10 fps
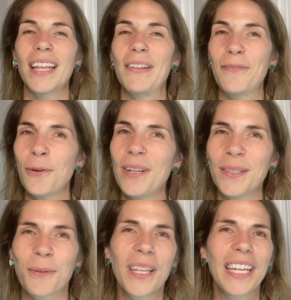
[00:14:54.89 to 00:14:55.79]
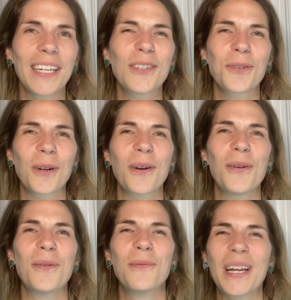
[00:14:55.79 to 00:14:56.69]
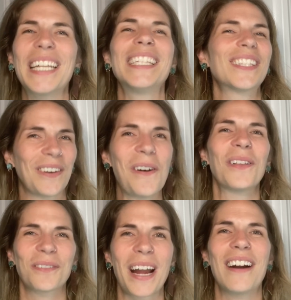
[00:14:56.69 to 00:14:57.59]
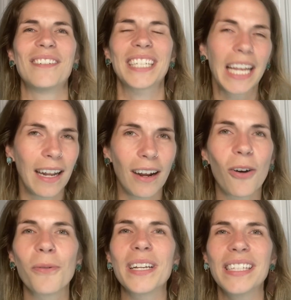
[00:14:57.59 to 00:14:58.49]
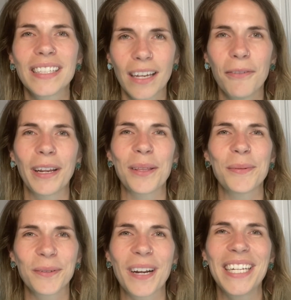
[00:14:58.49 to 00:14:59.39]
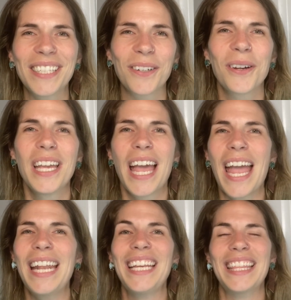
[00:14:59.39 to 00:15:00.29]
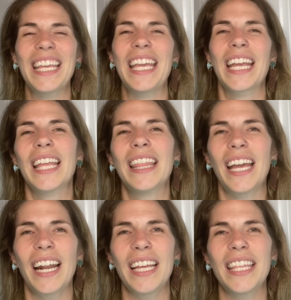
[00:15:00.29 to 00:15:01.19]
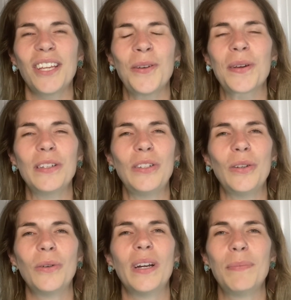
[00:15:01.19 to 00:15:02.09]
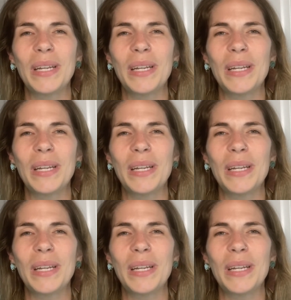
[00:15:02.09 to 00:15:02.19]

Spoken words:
food is really a struggle when it's all around and always available, right? So anything that I think you can do and be